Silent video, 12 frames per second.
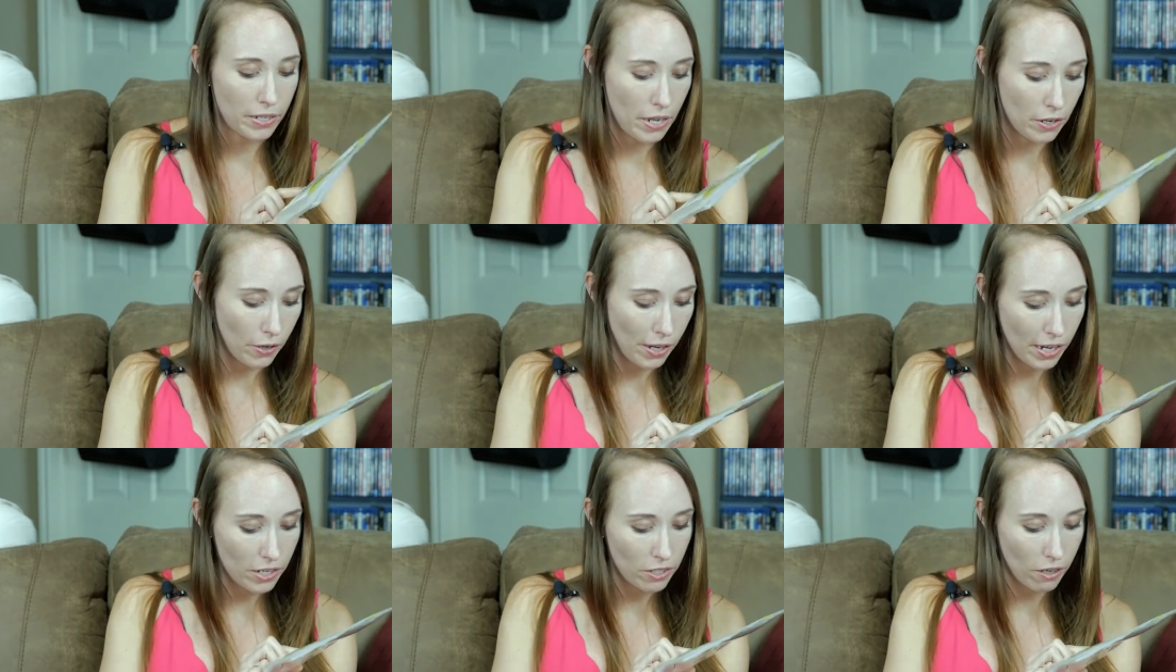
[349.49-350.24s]
The
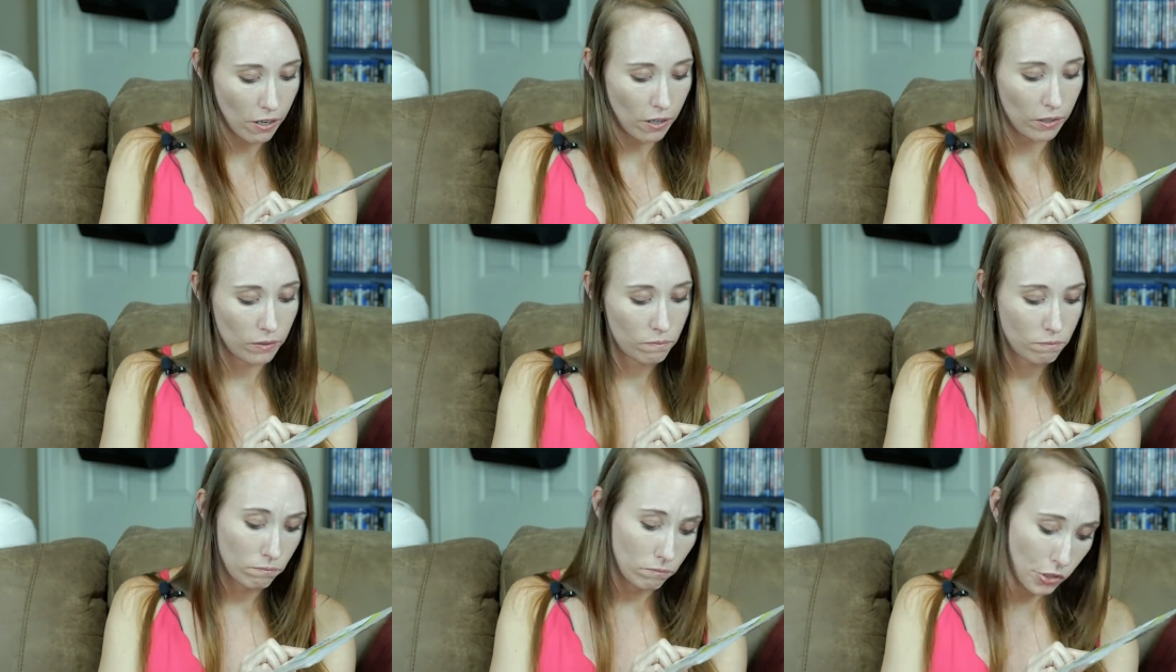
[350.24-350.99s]
ingredients are
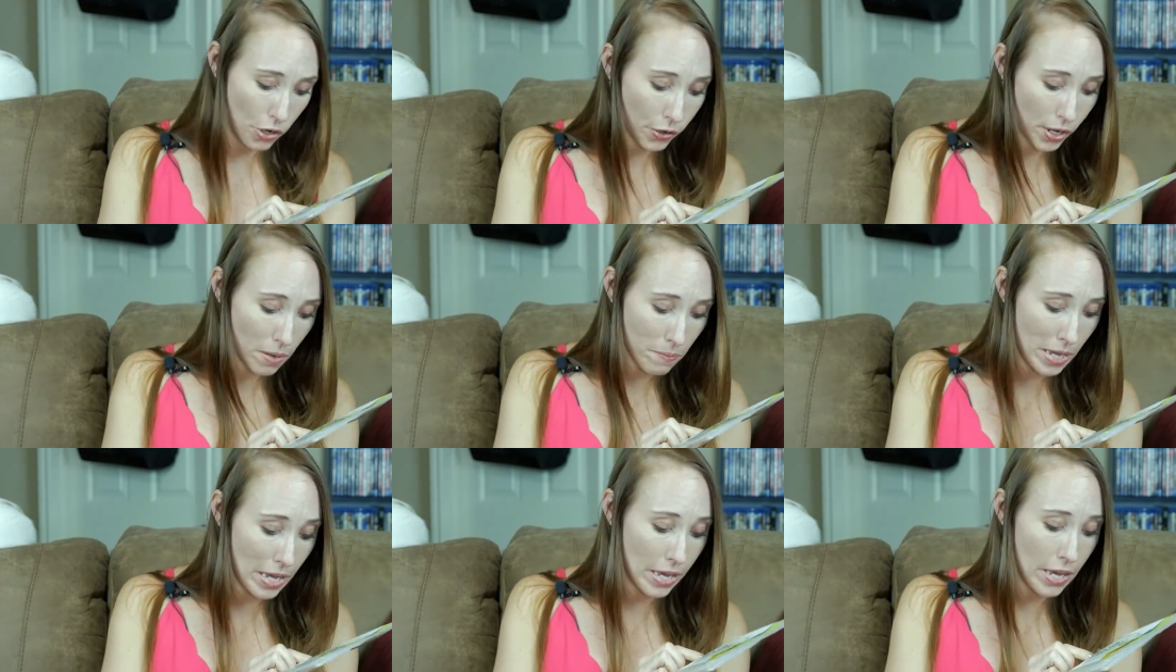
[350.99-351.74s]
coconut
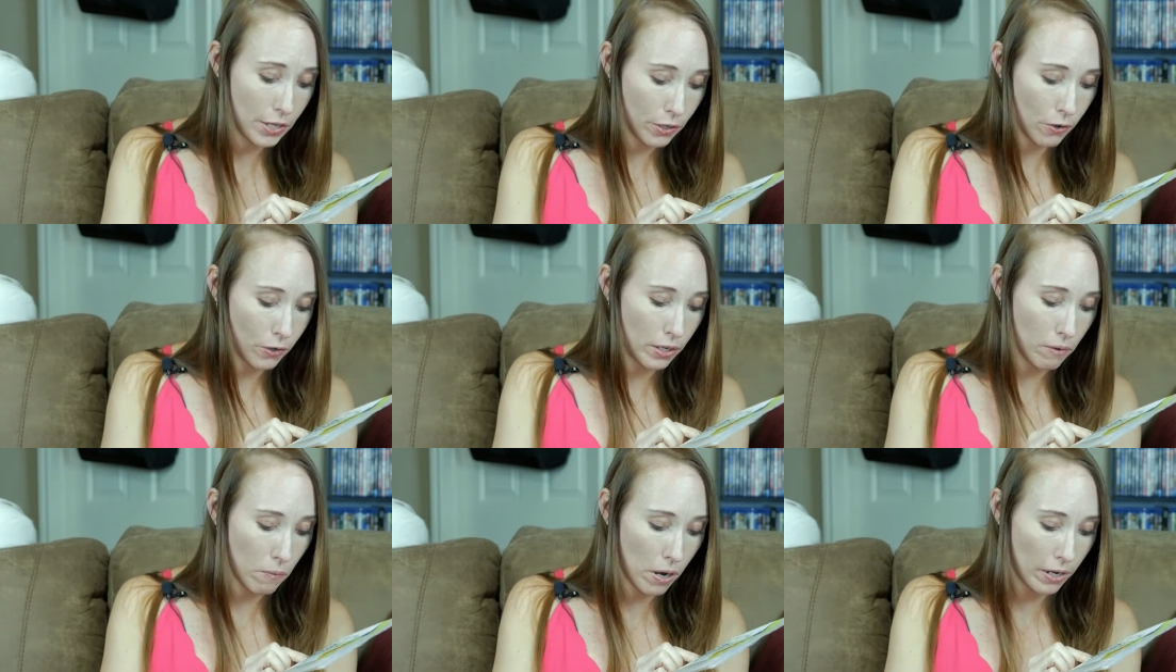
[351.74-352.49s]
meat,
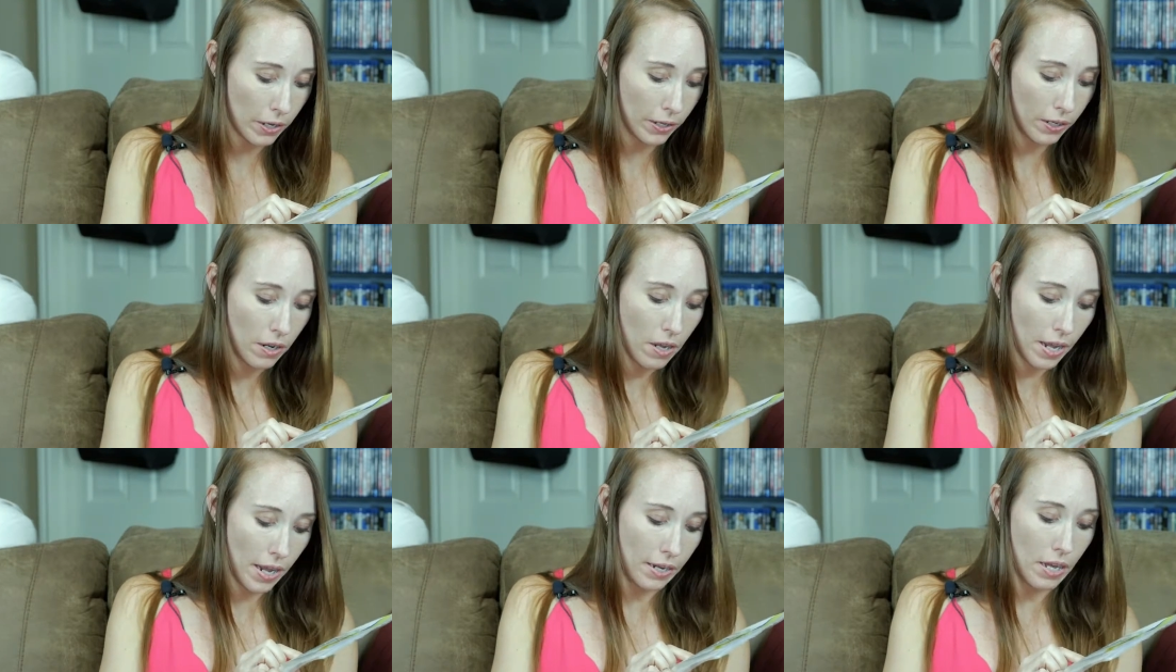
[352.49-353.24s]
coconut water,
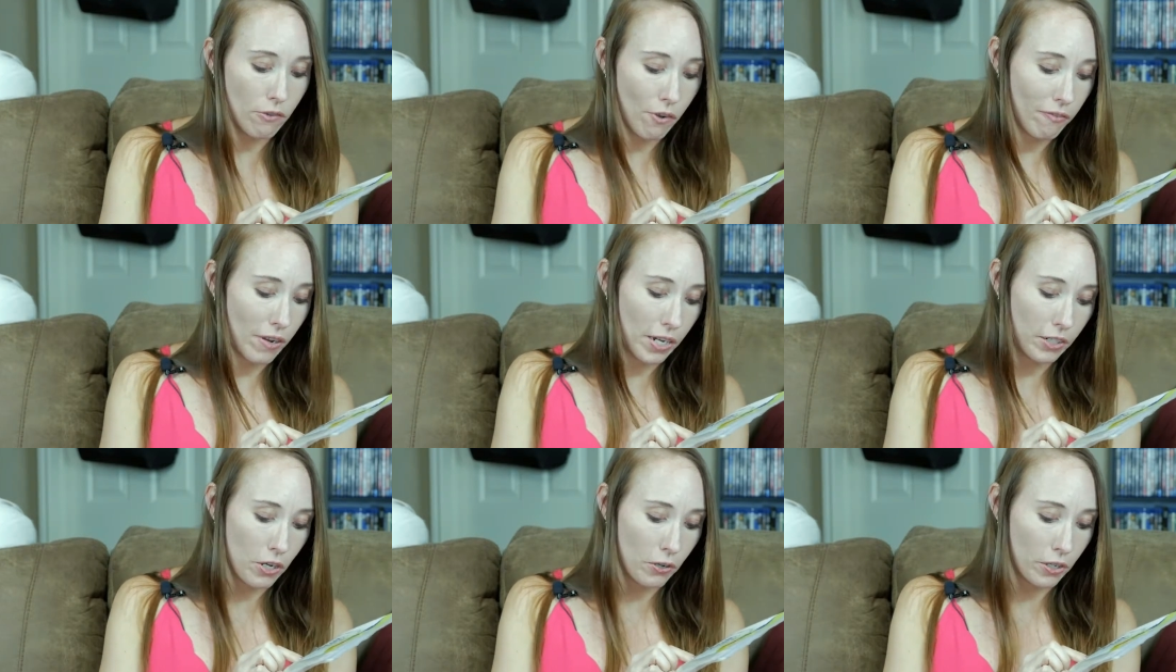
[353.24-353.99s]
and
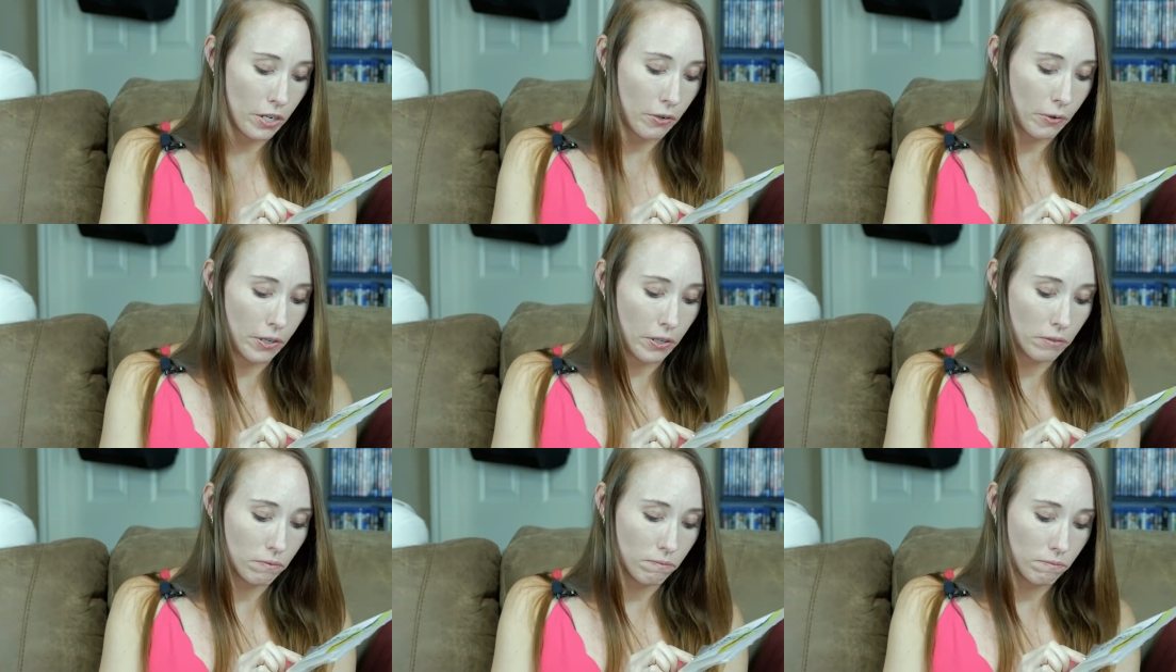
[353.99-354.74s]
unrefined coconut
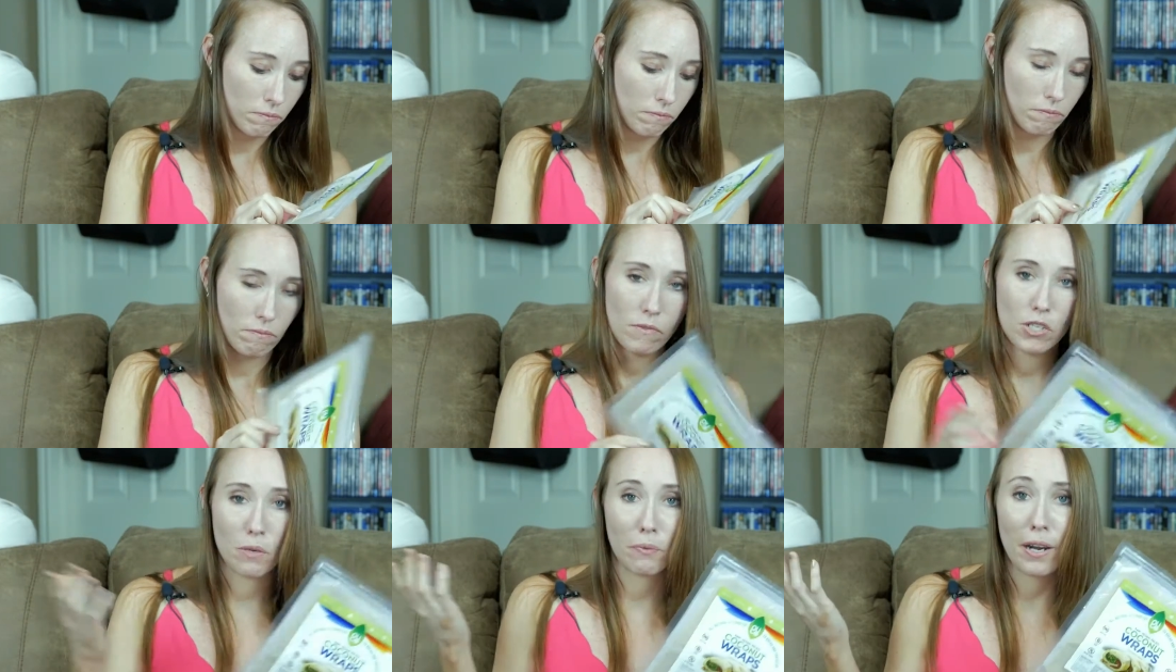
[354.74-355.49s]
oil.
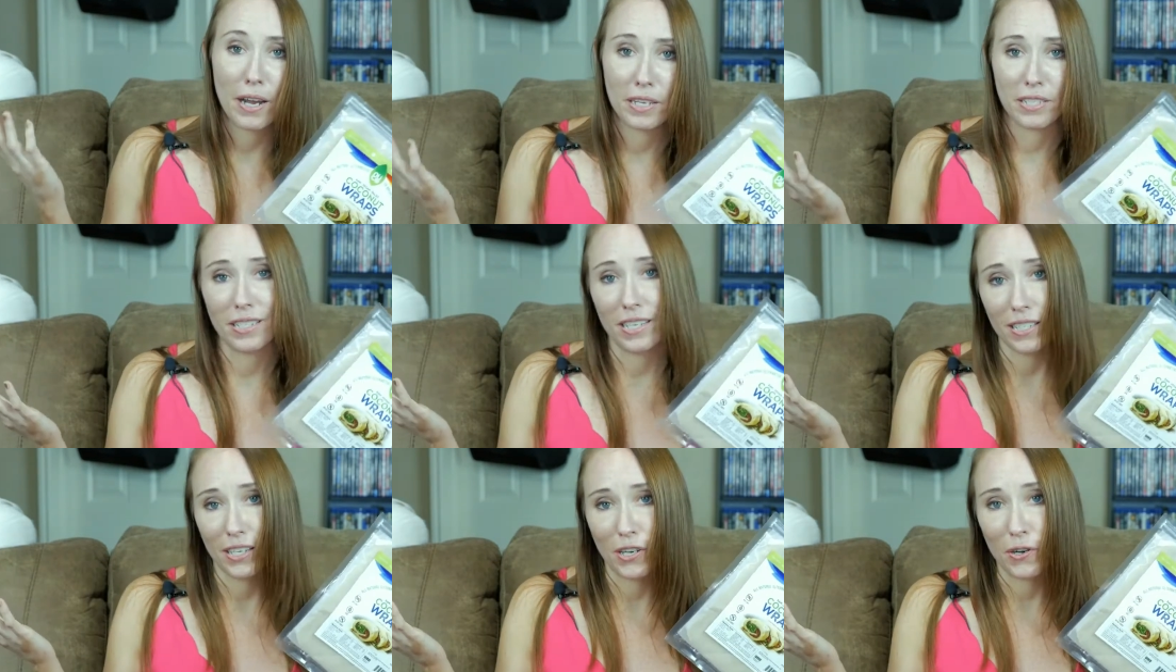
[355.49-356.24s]
Surprise, it
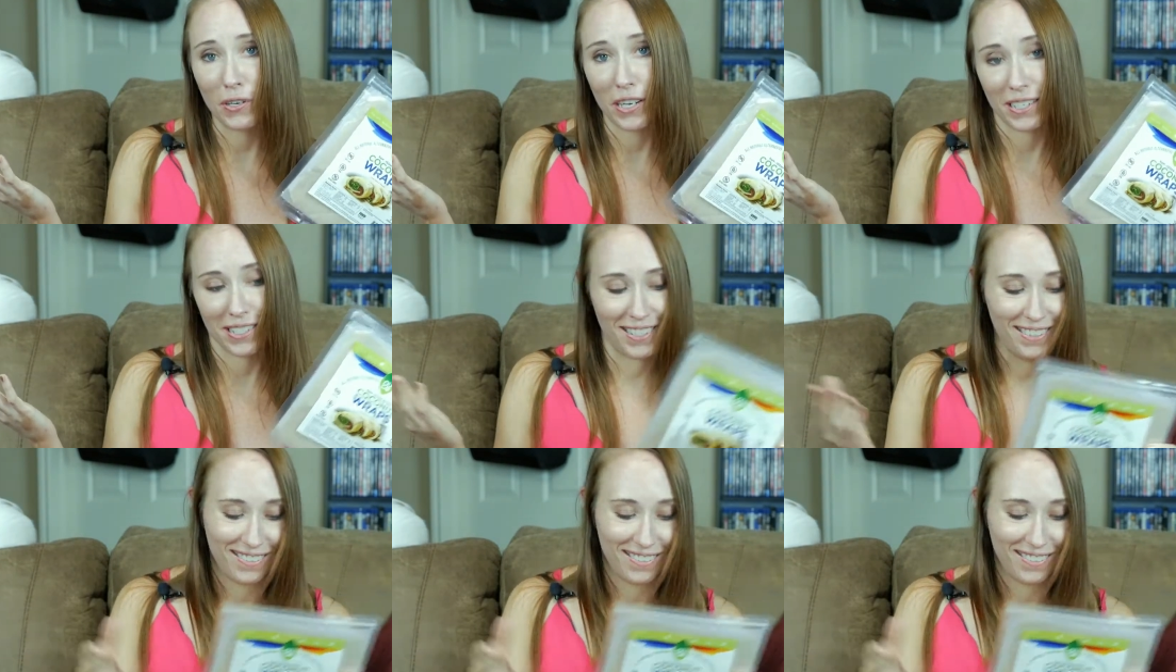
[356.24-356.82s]
tastes like coconuts.